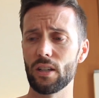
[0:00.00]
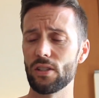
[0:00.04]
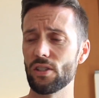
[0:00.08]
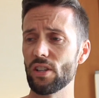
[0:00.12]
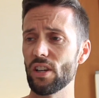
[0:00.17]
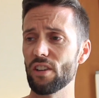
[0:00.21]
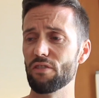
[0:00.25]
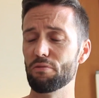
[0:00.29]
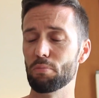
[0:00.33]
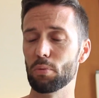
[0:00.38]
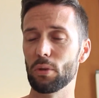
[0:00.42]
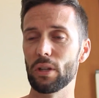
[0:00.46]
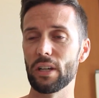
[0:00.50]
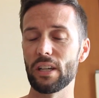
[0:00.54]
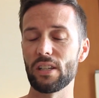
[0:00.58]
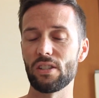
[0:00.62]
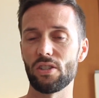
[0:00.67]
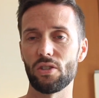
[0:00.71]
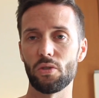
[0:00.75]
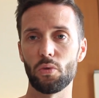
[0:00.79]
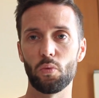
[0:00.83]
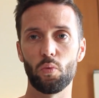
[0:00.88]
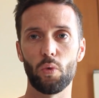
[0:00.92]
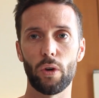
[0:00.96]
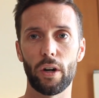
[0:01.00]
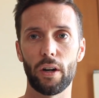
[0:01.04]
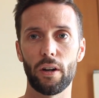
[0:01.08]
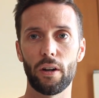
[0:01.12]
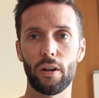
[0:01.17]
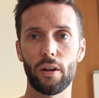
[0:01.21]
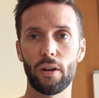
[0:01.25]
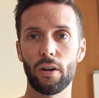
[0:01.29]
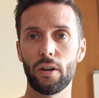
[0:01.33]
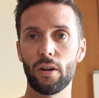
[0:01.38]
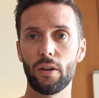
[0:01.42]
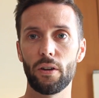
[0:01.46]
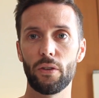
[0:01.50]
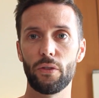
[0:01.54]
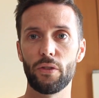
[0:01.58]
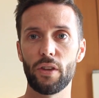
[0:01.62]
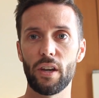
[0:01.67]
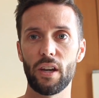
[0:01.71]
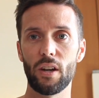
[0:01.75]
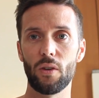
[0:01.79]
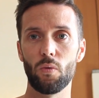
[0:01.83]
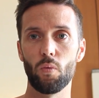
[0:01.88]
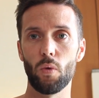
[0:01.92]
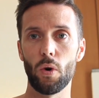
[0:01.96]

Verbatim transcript: a safe place where they